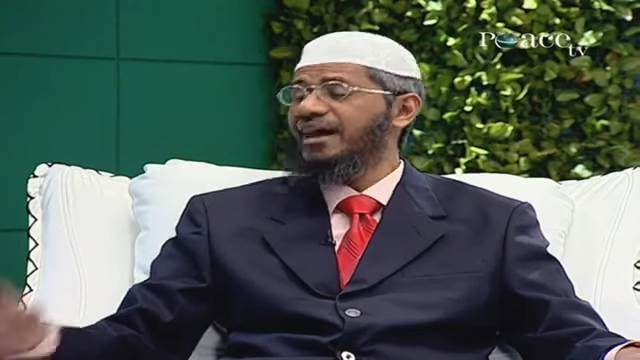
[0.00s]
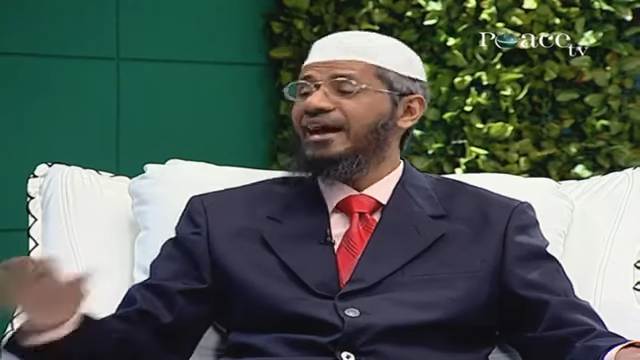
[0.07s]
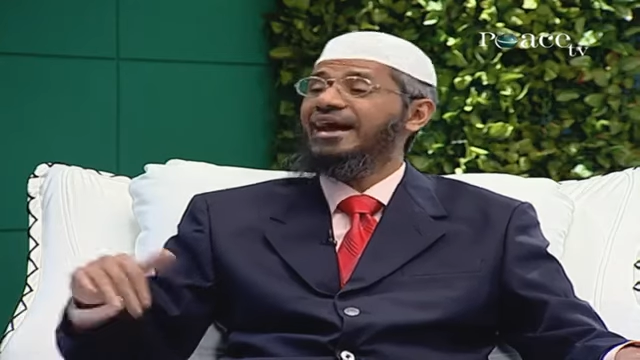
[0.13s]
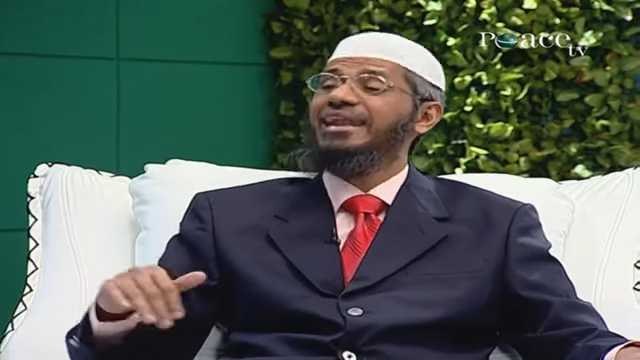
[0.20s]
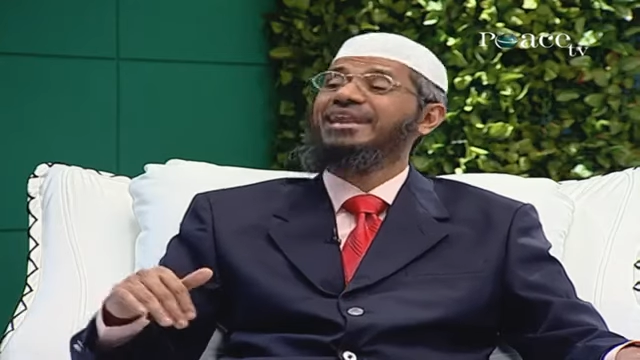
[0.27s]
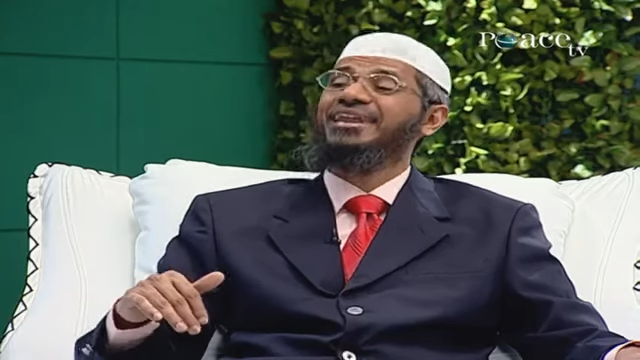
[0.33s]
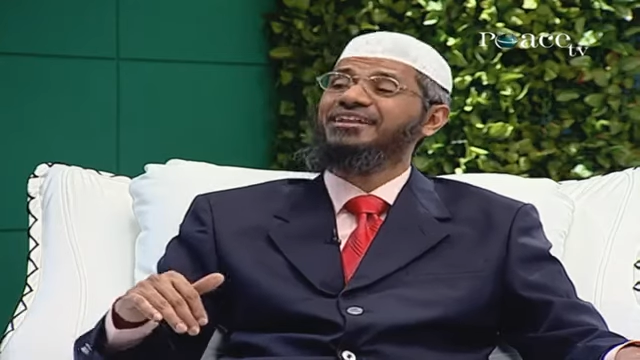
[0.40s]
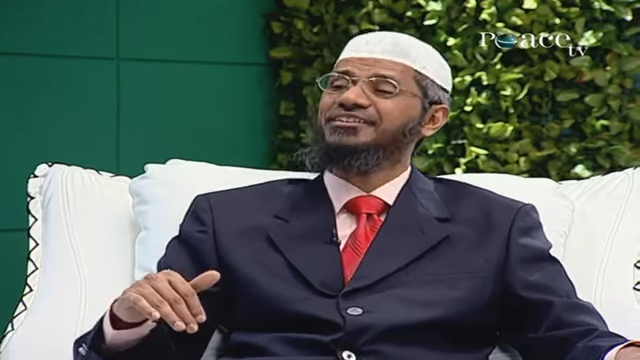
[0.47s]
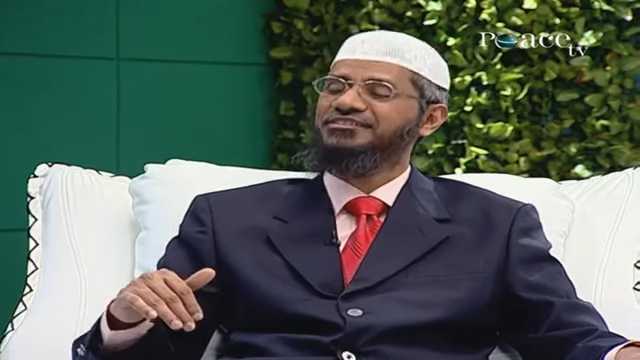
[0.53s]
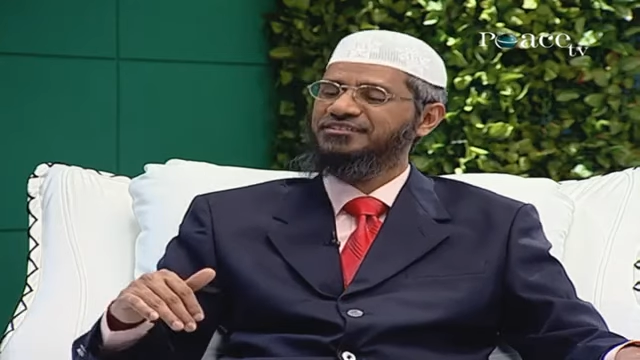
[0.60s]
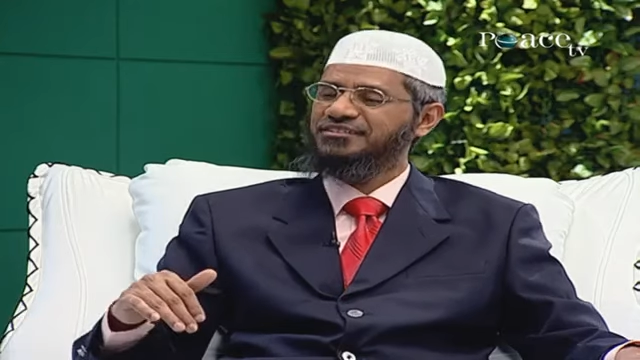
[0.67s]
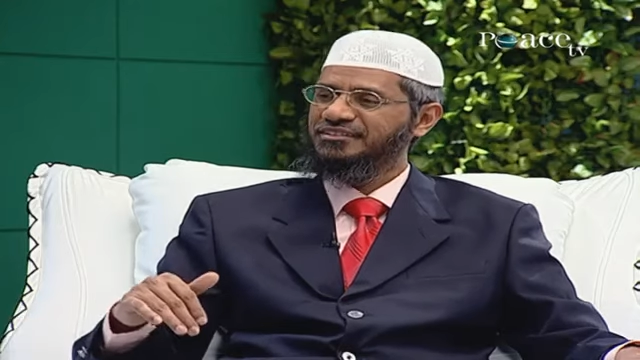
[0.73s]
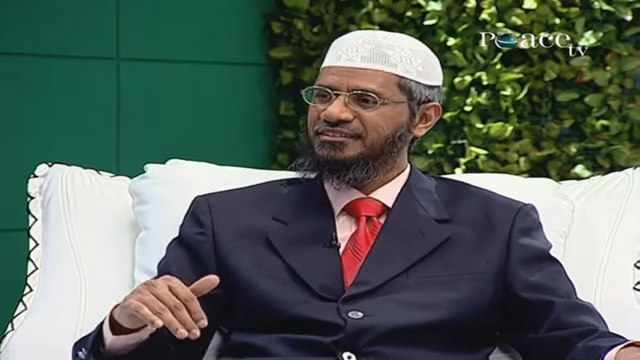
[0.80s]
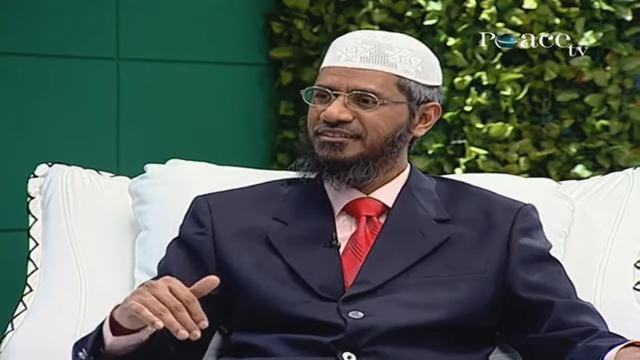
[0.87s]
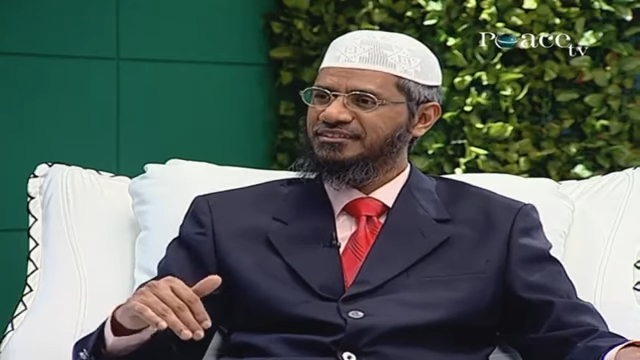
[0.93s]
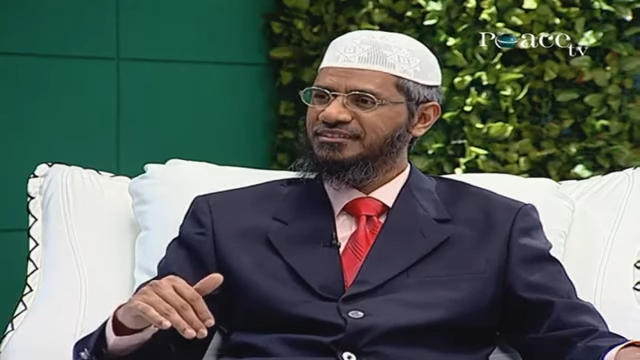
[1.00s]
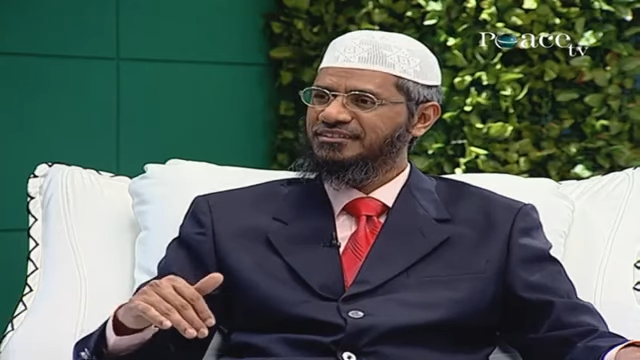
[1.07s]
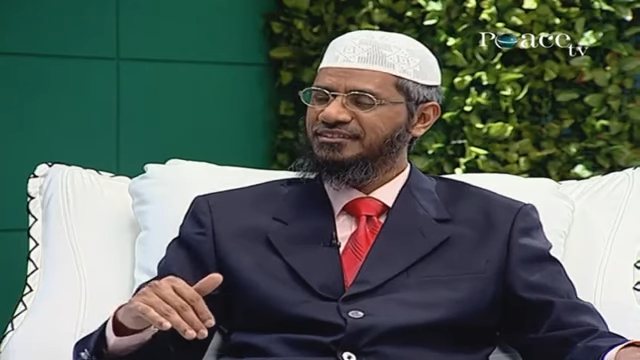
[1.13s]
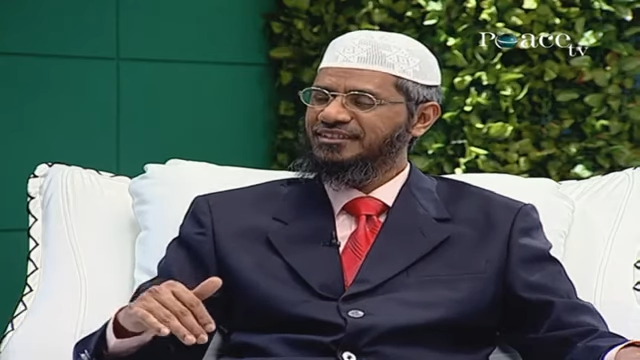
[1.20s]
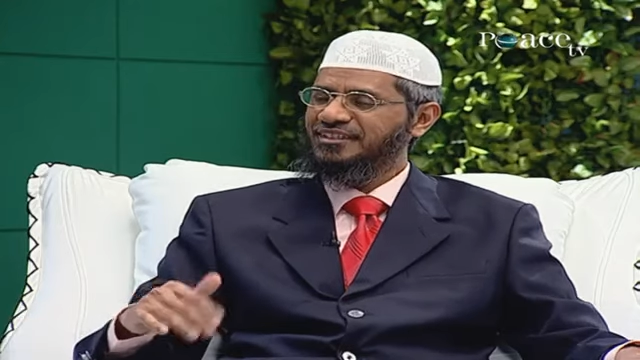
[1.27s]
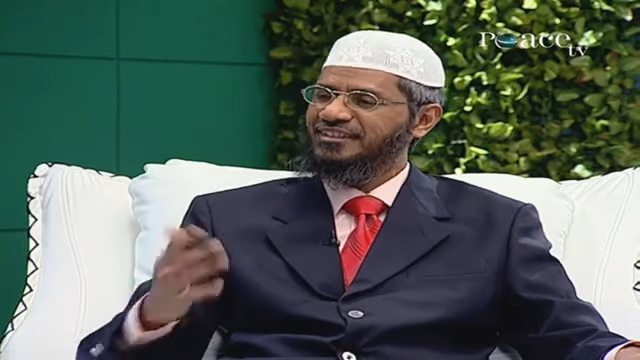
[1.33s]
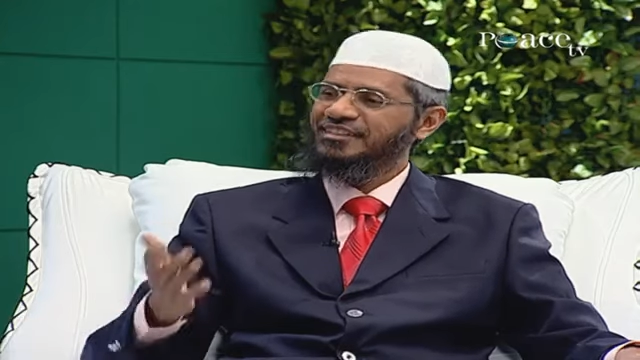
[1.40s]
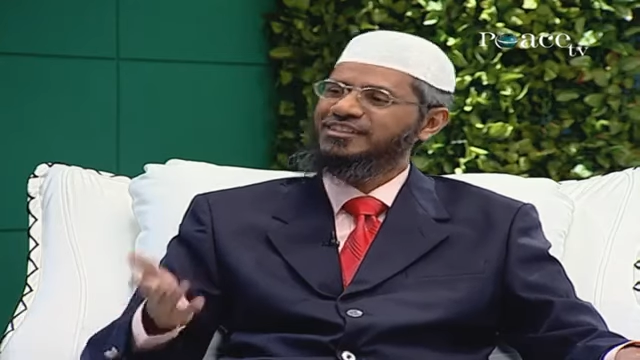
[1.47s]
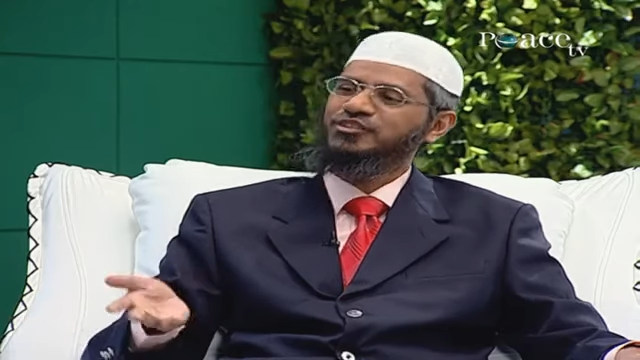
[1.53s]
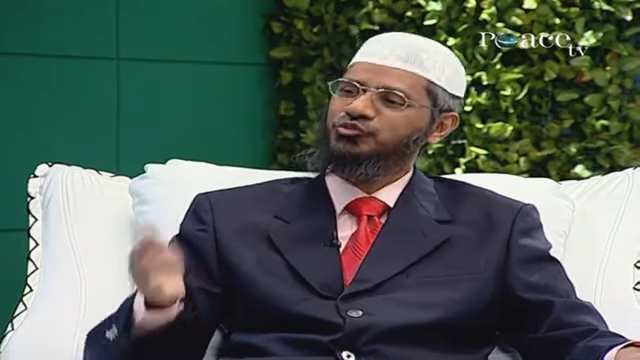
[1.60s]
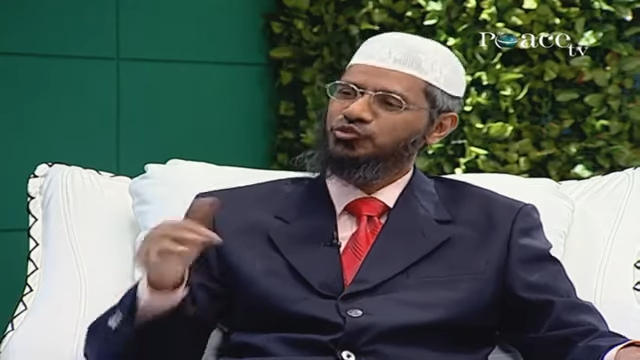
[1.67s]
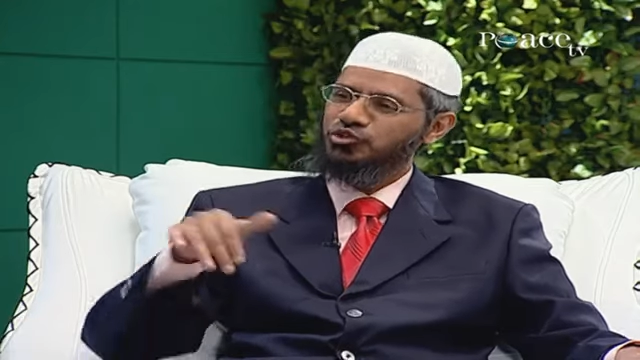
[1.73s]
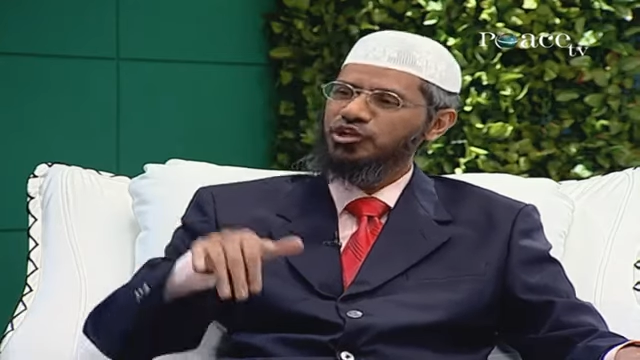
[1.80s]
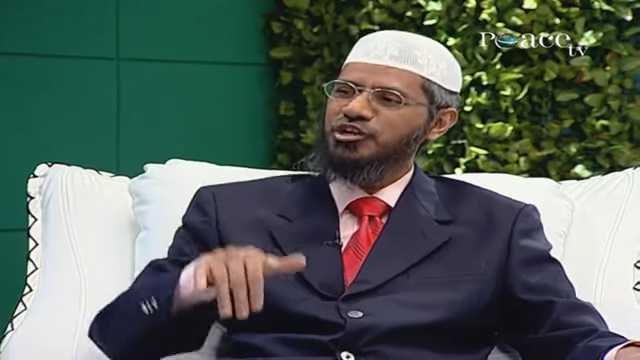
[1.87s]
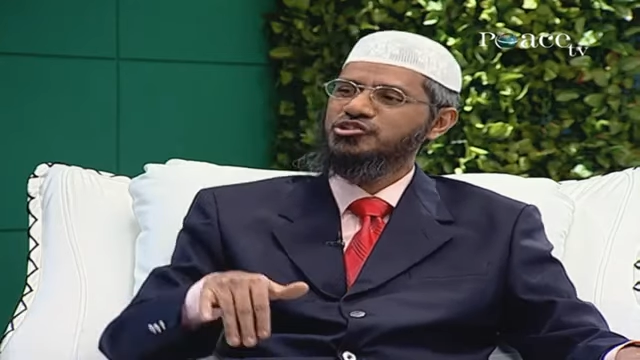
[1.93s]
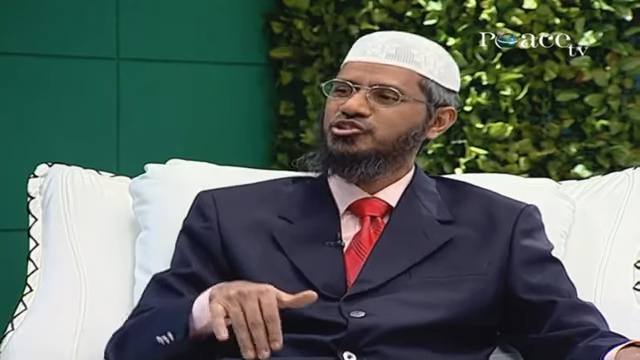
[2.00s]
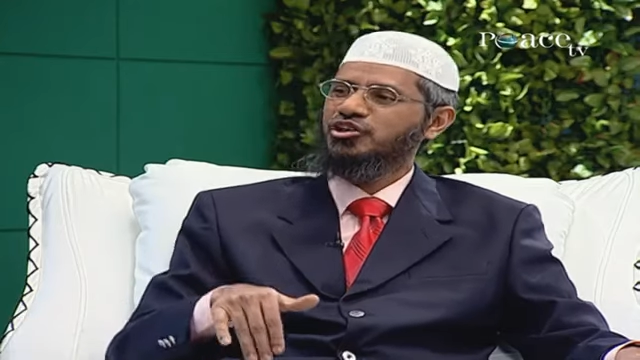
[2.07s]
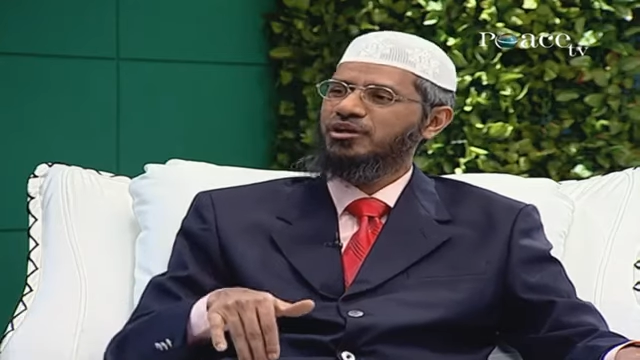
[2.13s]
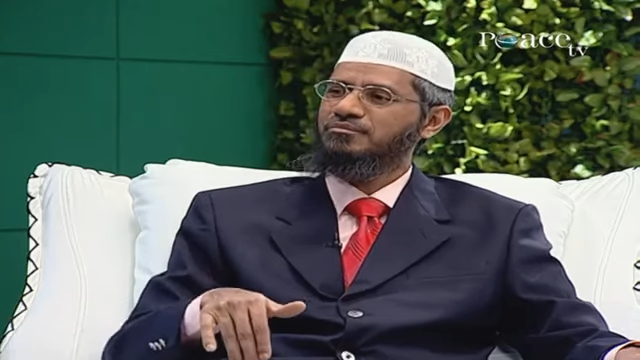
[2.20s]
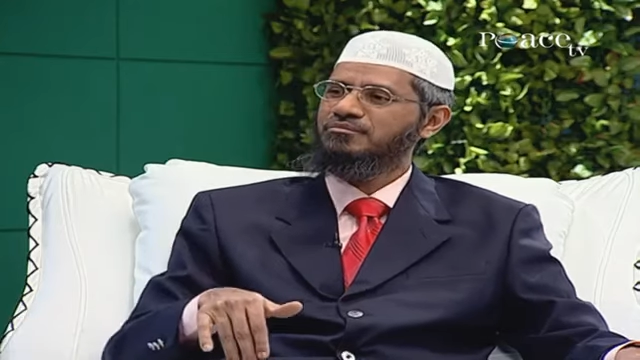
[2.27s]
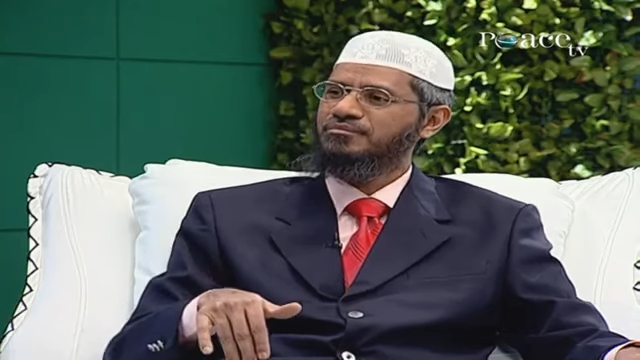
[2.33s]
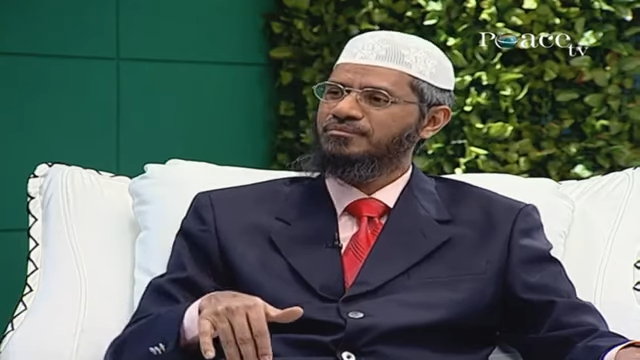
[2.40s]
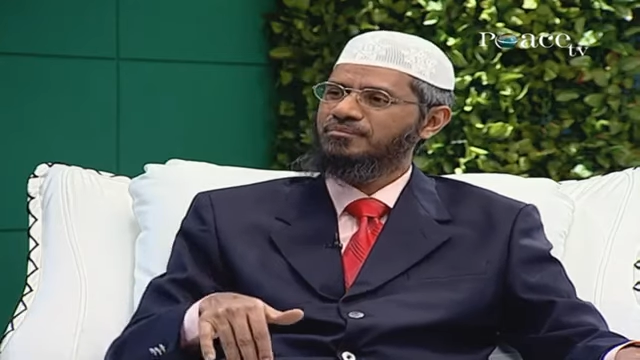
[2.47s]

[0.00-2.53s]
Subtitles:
unless he is doing a job